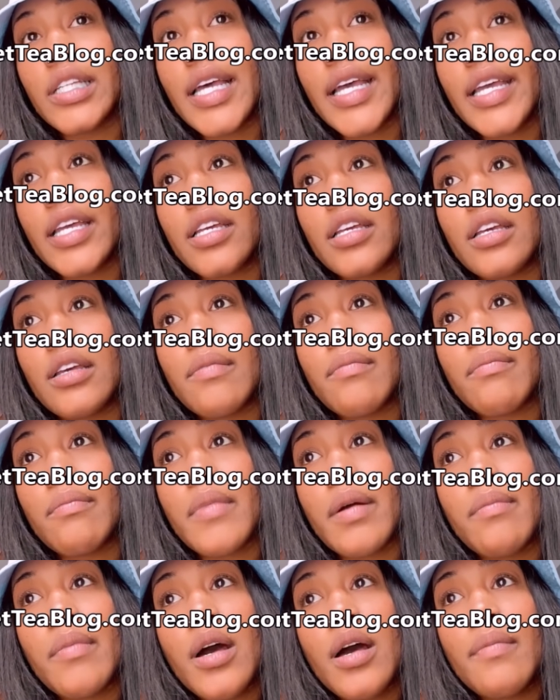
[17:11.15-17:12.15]
Like,
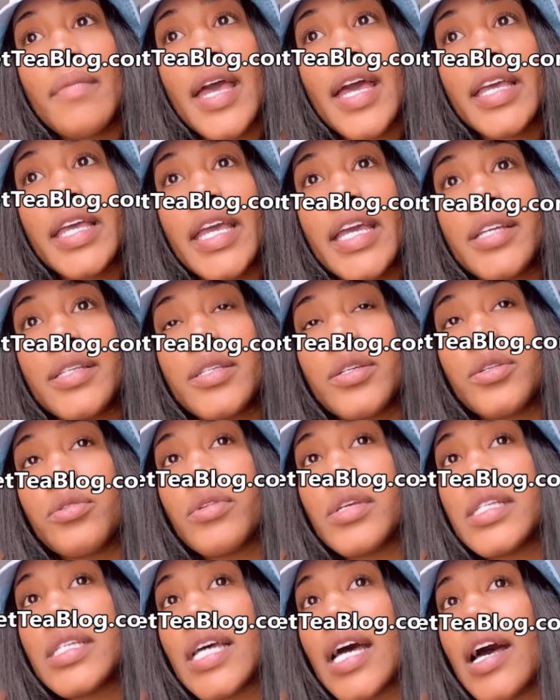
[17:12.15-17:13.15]
my mom had cancer
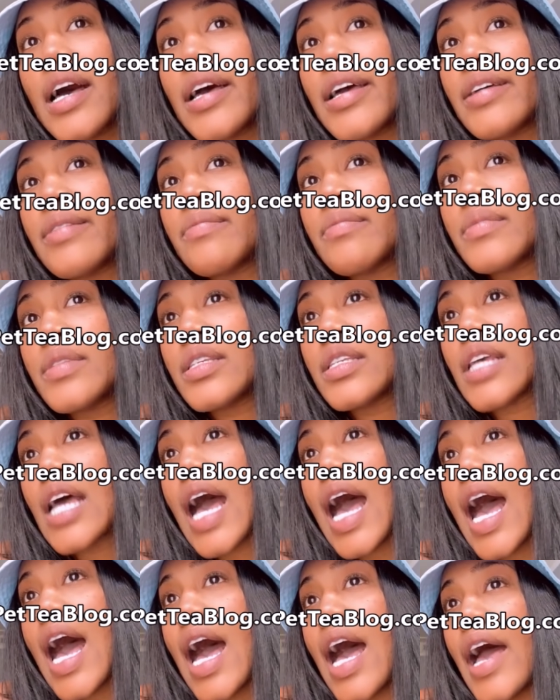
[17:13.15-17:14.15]
three times.
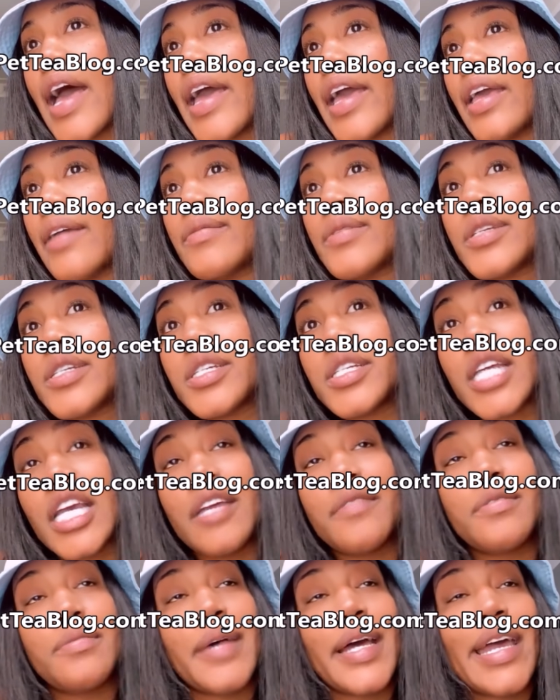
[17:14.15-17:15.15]
I
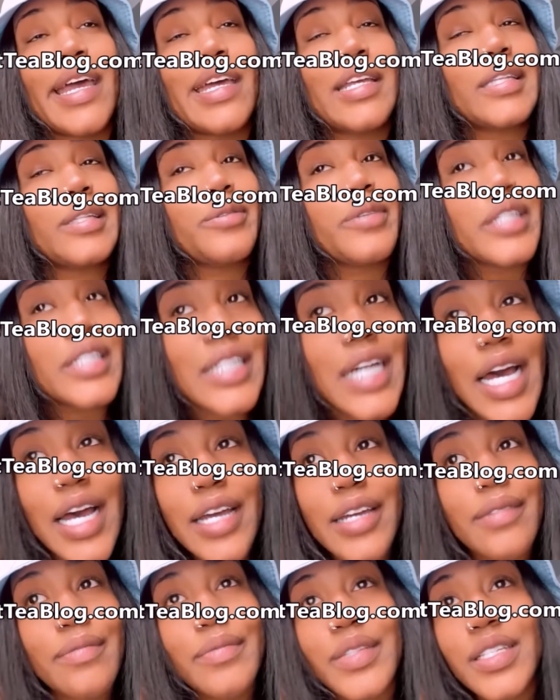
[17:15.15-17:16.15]
shaved my head three
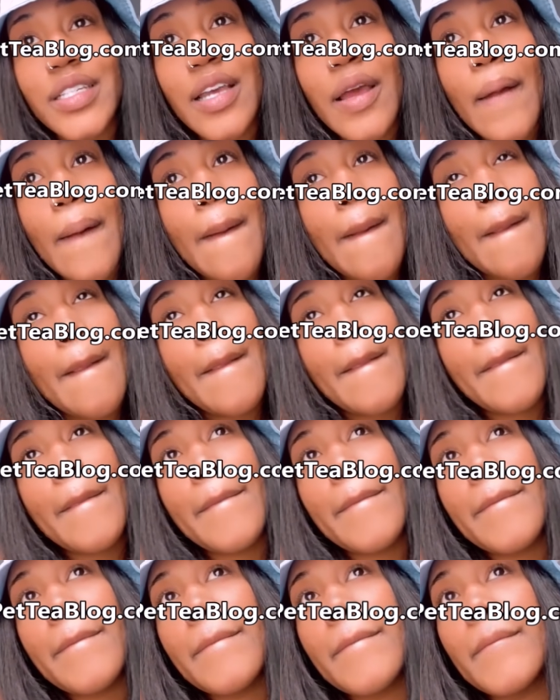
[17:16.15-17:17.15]
times.
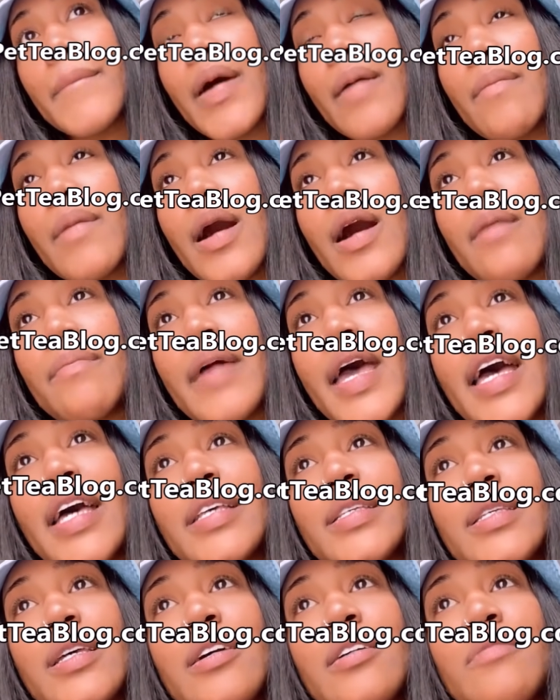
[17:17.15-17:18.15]
My mom
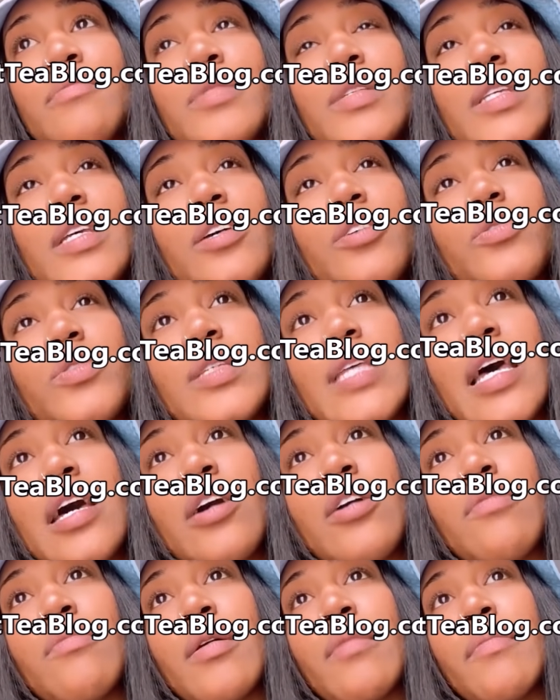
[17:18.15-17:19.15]
has um, sickle
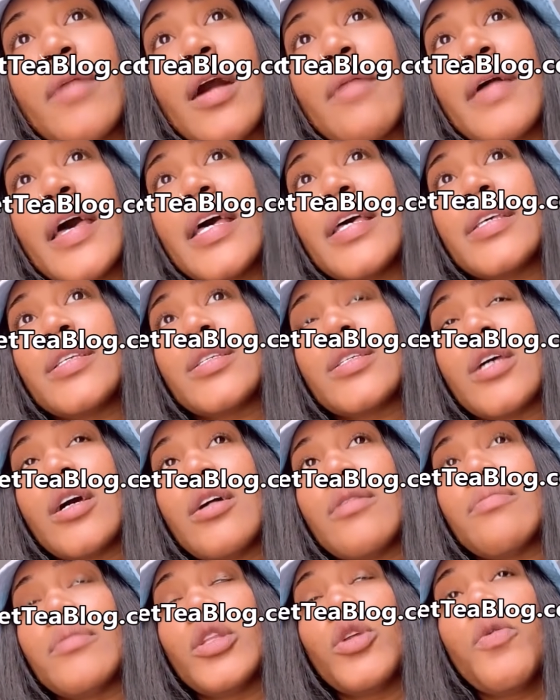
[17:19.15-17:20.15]
cell. My mom has
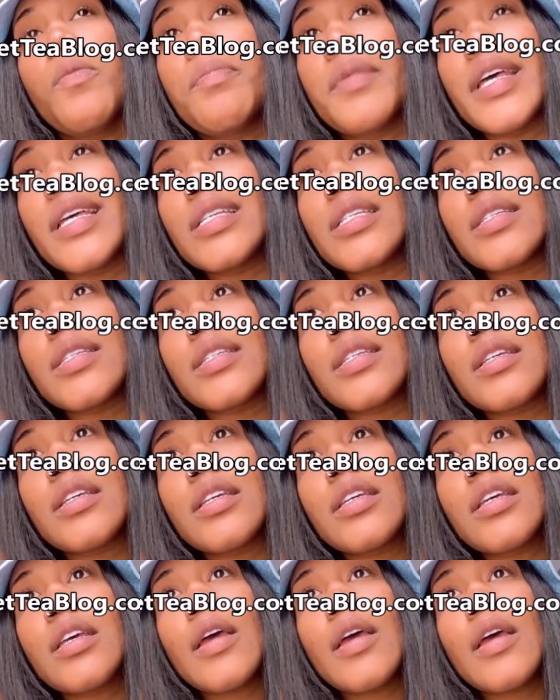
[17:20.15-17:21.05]
um, lupus.